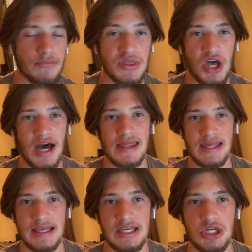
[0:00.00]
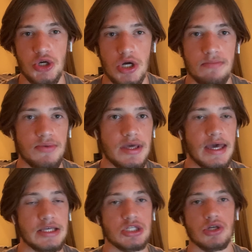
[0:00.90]
thought that he could be
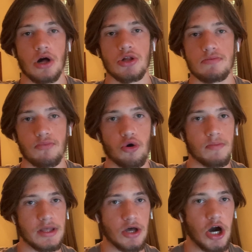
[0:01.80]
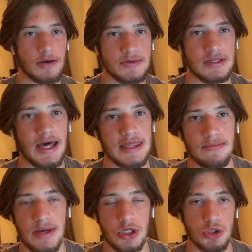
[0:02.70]
a solid bullpen option at the
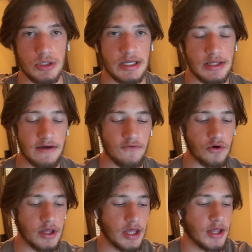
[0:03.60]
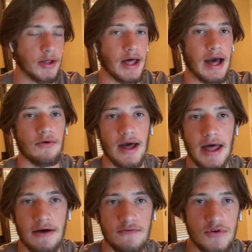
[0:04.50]
major league level.
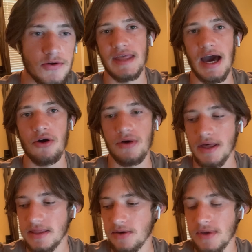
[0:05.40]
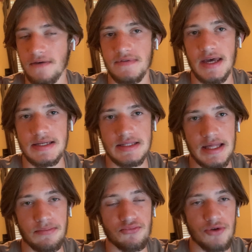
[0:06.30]
However, now that we have
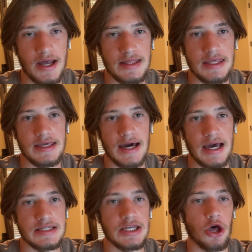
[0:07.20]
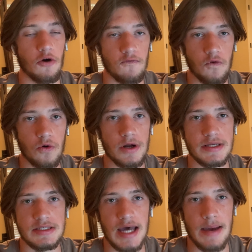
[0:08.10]
designated Brett De Geus for
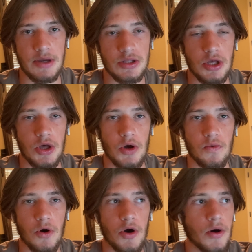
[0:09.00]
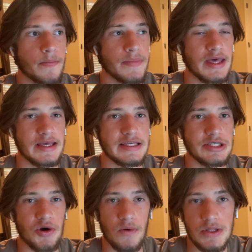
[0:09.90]
assignment, um, he's
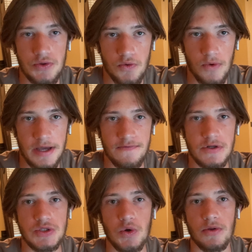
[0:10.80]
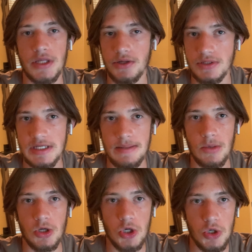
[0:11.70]
going through waivers, so another
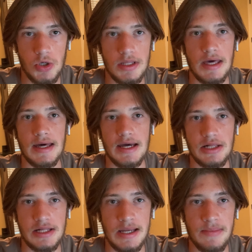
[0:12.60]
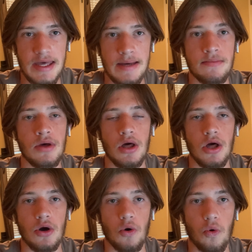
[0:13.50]
team could claim him,
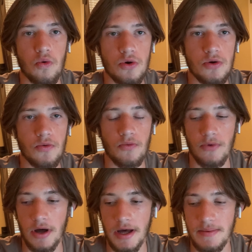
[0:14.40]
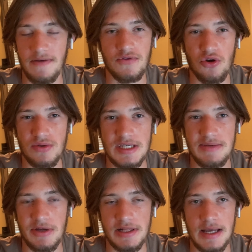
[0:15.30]
or um, if no
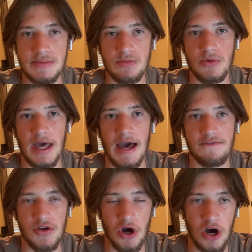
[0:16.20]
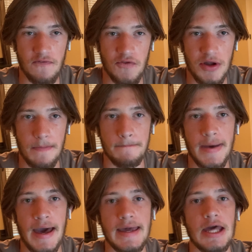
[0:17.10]
team claims him, we have to offer him
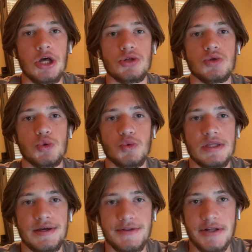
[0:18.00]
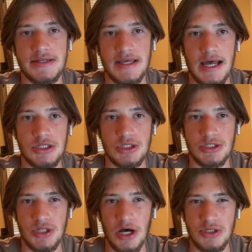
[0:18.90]
back to the Los Angeles
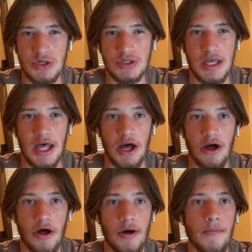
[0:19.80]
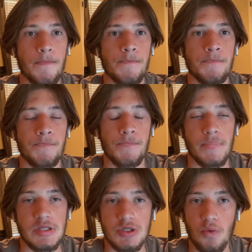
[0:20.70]
Dodgers. Um,
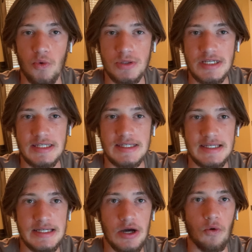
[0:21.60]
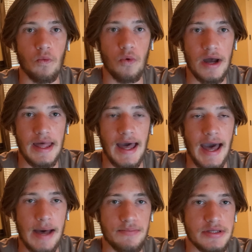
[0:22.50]
so we'll just see what
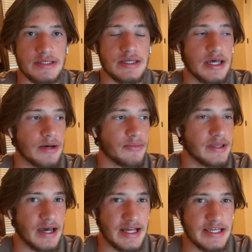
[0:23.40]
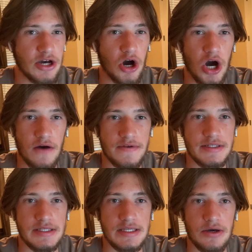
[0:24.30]
happens. But yeah, he
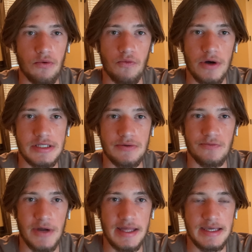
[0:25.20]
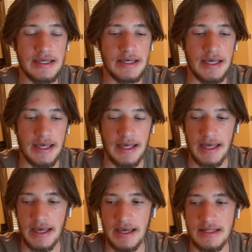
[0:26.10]
obviously wasn't ready.
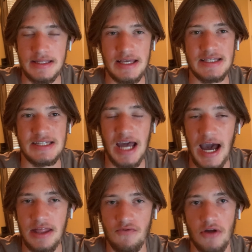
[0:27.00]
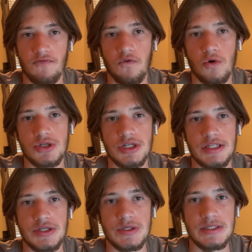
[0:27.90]
And it's kind of unfortunate
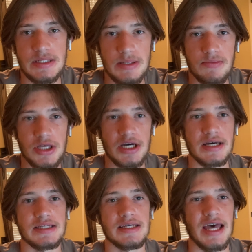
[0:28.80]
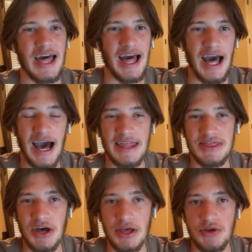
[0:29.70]
to see because I
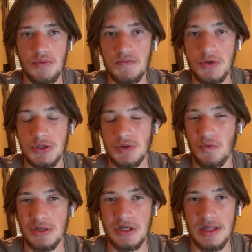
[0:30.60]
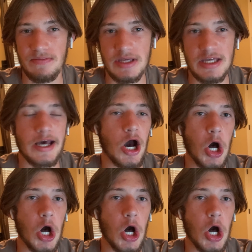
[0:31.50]
thought he was going to be